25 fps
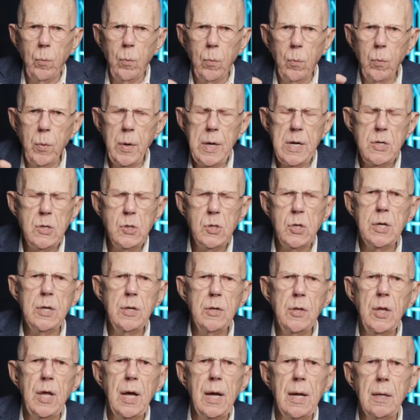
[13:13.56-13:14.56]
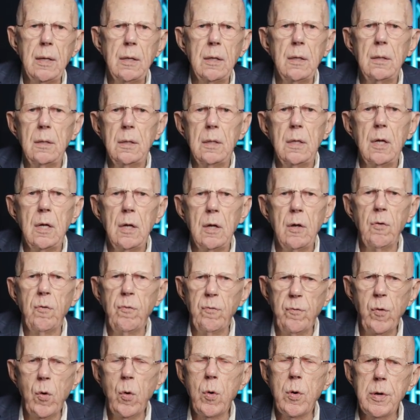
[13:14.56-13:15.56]
We see that
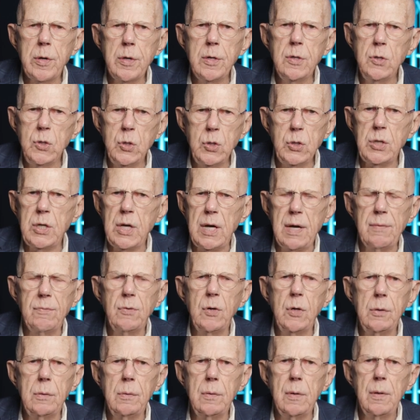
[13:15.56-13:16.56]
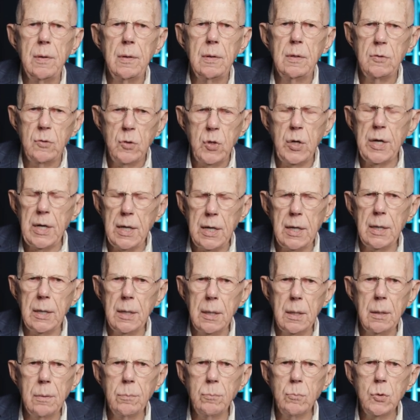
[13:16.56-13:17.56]
47
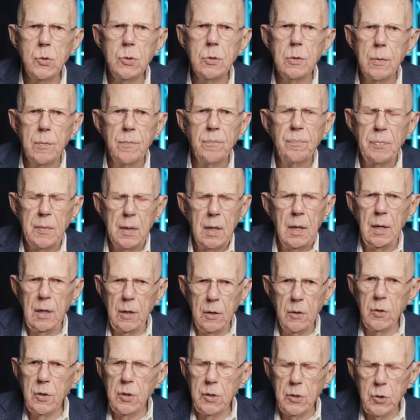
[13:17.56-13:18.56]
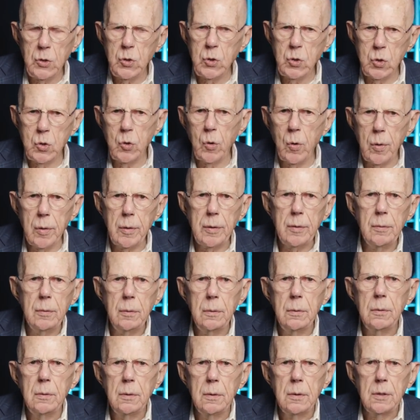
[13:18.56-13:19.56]
times in this short
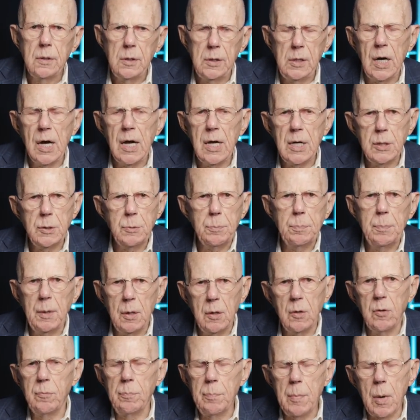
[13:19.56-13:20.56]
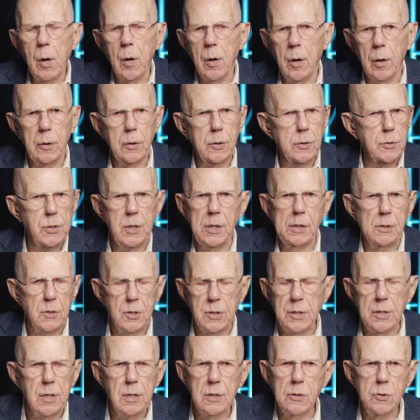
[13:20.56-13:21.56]
Gospel of Mark,
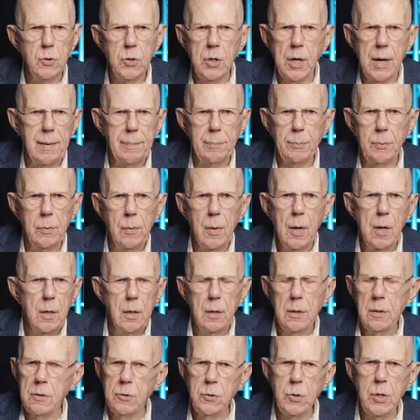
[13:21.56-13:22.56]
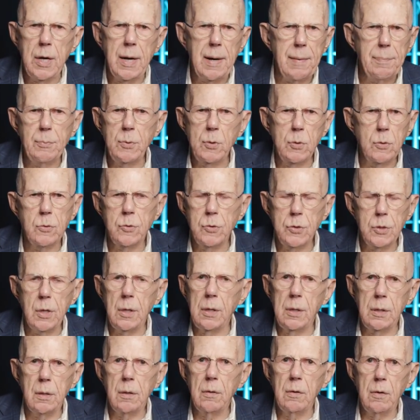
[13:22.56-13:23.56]
16 chap- chapters,
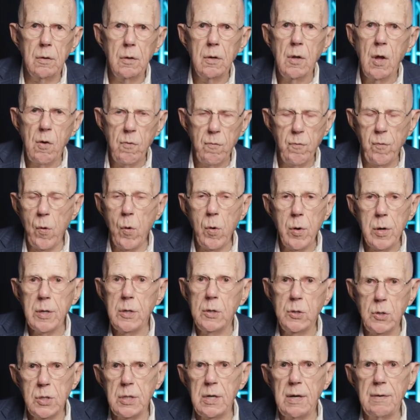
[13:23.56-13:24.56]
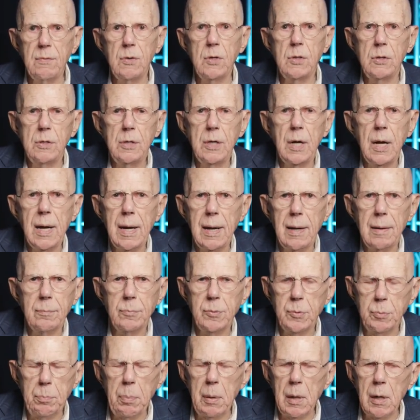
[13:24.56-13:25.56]
and 47
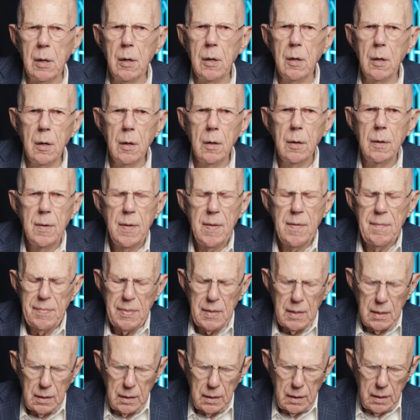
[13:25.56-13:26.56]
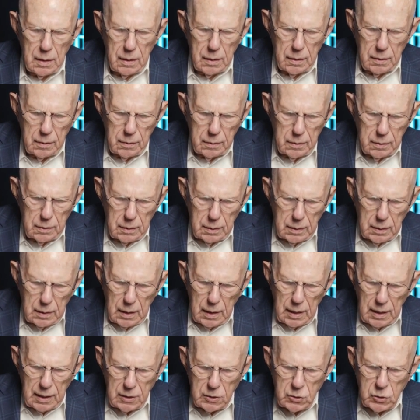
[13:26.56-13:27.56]
times Paul uh,
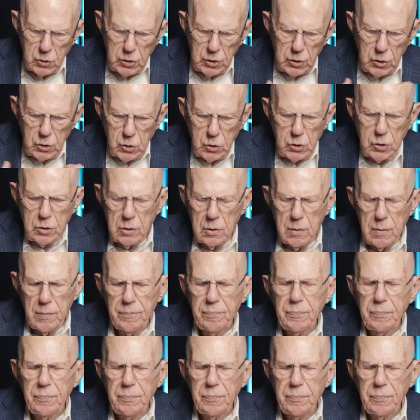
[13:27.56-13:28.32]
has this